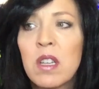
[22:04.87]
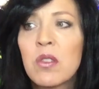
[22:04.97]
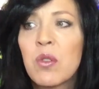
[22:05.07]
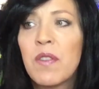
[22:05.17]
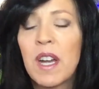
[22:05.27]

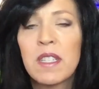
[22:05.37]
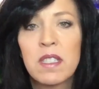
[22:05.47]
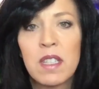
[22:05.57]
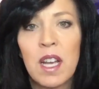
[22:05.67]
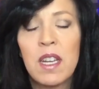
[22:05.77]
So if I
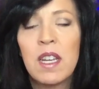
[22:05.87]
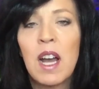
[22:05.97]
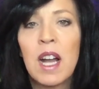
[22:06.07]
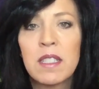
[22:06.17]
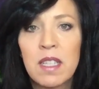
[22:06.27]
decide
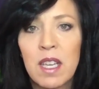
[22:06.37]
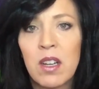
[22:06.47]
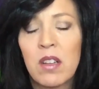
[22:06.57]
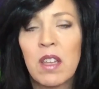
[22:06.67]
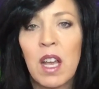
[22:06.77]
not to get
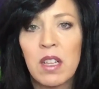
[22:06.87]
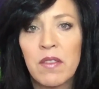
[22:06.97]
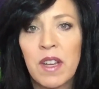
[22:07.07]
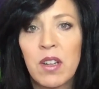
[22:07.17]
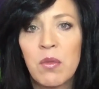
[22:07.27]
on the
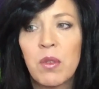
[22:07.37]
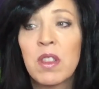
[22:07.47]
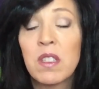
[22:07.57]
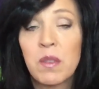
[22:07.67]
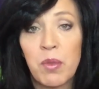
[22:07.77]
elevator
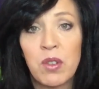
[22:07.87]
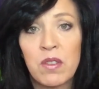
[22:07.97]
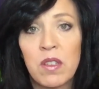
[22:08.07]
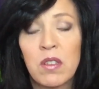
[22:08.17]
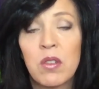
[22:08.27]
with this
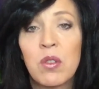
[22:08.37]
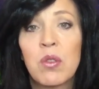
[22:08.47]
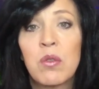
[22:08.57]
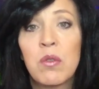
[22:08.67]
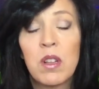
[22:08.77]
person
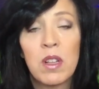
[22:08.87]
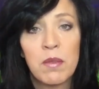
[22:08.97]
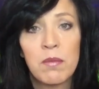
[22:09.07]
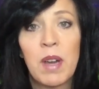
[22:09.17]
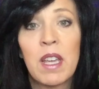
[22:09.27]
who
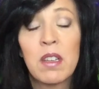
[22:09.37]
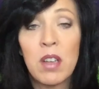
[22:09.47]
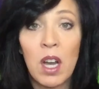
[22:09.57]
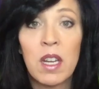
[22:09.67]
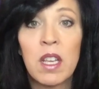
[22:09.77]
my
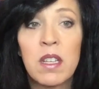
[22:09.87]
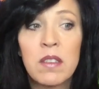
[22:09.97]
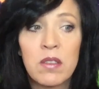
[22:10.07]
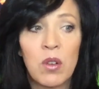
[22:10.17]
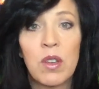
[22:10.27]
gut
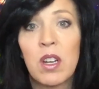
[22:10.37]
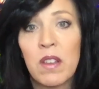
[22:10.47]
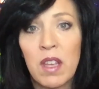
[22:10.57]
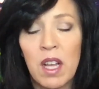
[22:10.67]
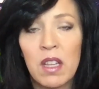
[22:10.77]
is don't get
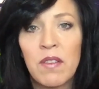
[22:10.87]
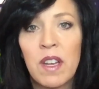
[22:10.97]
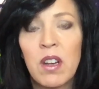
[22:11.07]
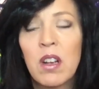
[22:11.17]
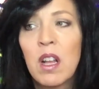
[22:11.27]
on the
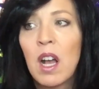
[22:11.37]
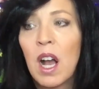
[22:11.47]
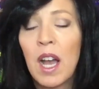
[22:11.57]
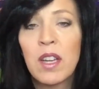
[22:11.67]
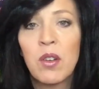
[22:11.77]
elevator,
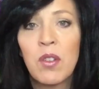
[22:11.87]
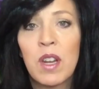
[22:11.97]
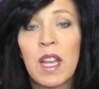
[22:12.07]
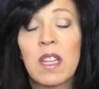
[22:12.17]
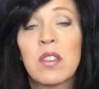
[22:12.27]
I know that
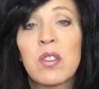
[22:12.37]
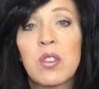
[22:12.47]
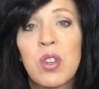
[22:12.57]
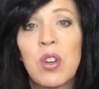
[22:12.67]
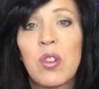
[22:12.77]
I can
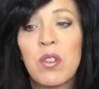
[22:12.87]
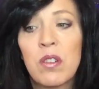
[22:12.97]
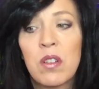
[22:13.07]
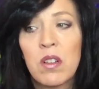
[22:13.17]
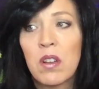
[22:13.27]

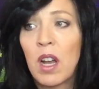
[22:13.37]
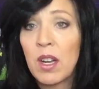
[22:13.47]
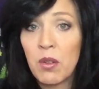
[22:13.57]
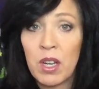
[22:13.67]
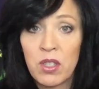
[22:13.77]
discern
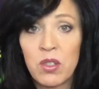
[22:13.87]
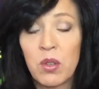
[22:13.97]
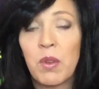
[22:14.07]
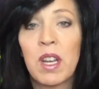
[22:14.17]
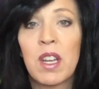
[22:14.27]
I don't I just
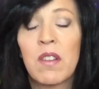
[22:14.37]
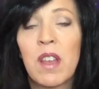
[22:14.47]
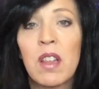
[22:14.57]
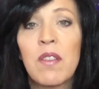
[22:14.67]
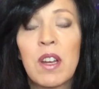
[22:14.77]
don't want to get on
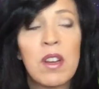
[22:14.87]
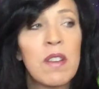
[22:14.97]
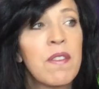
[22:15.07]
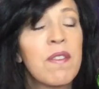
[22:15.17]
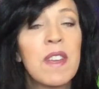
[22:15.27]
the elevator.
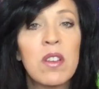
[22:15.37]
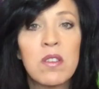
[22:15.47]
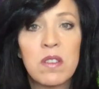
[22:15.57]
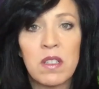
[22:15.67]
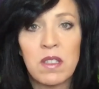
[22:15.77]
It
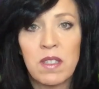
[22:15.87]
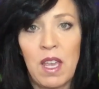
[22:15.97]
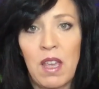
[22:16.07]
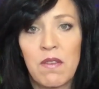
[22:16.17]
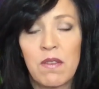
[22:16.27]
feels
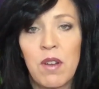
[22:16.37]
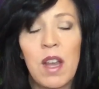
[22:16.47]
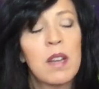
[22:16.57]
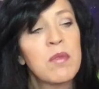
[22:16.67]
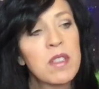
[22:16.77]
unsafe,
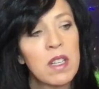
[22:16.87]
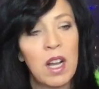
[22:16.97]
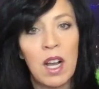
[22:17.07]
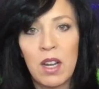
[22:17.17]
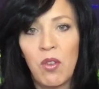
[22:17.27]
right? And I'm just going
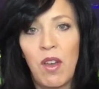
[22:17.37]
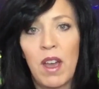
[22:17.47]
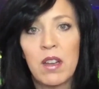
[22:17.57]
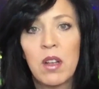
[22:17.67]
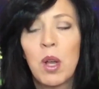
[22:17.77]
to honor
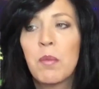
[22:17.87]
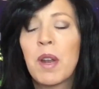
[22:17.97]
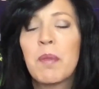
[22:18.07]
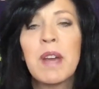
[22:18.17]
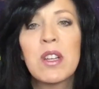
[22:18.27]
that.
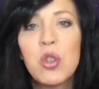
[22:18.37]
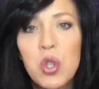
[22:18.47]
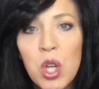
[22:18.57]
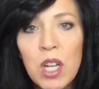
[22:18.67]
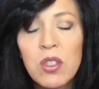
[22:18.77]
But I'm not
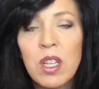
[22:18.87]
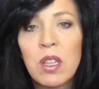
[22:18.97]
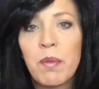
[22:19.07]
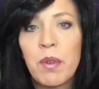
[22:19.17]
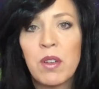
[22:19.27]

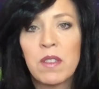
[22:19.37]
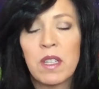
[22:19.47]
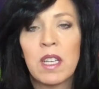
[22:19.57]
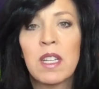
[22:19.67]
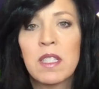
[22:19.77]
judging the
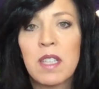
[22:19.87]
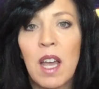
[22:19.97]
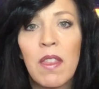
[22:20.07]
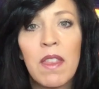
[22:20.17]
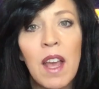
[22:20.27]
person
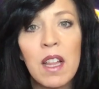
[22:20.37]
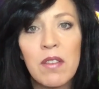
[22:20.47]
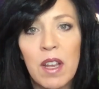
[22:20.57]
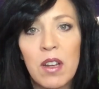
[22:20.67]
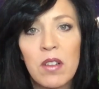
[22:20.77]
inside the
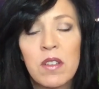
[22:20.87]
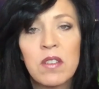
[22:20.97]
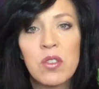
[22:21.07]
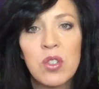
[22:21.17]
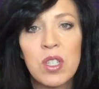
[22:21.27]
elevator.
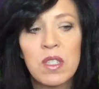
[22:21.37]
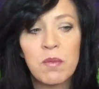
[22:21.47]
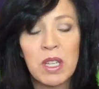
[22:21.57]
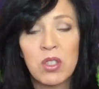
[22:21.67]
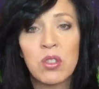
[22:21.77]
This is just
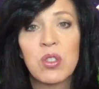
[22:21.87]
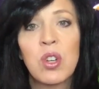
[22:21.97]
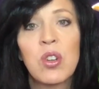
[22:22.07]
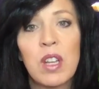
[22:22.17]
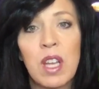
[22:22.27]
me
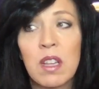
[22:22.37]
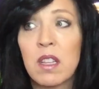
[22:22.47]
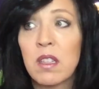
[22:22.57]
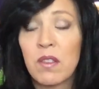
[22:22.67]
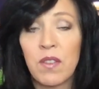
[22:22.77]
discerning
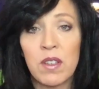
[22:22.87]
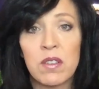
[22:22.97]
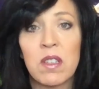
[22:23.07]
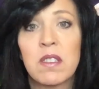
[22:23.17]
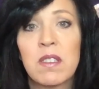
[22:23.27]
that this
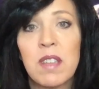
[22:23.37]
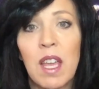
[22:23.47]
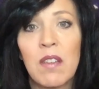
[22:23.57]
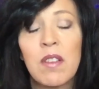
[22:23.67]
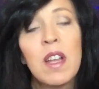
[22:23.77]
feels
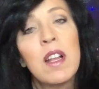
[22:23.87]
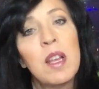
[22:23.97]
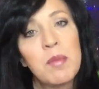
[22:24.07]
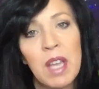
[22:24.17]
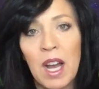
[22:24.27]
unsafe
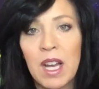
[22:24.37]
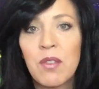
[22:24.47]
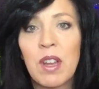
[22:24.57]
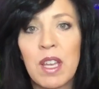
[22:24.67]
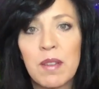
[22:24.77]
and me
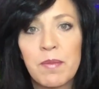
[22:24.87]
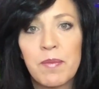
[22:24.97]
honoring it.